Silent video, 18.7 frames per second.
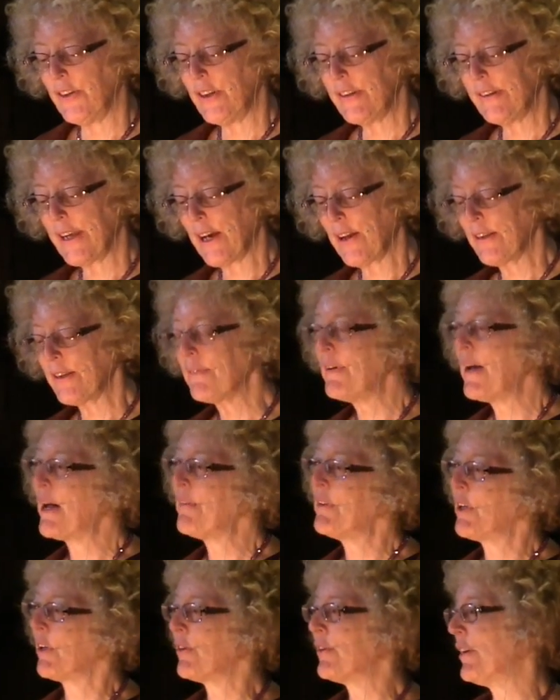she tells of
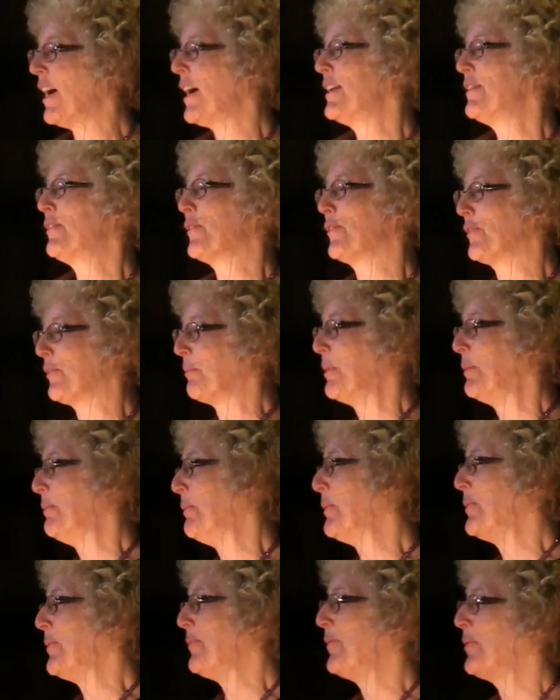having her tonsils
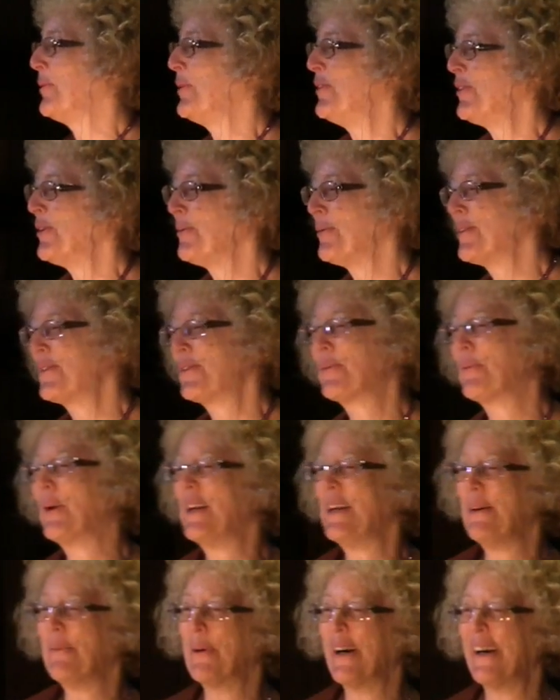removed when she was
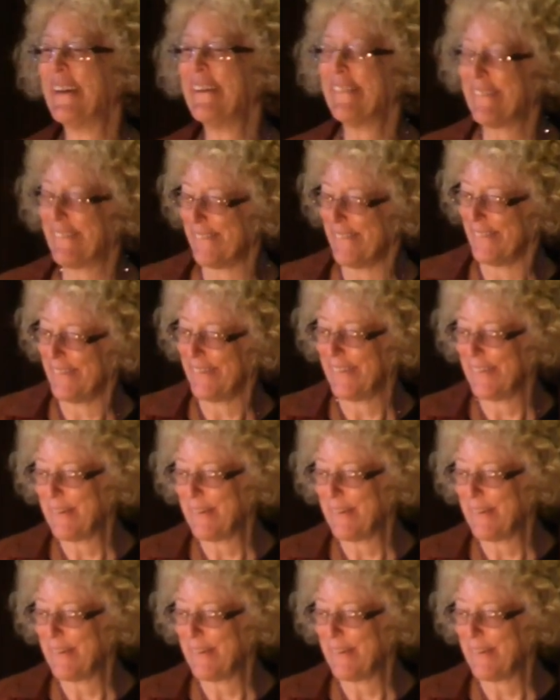21.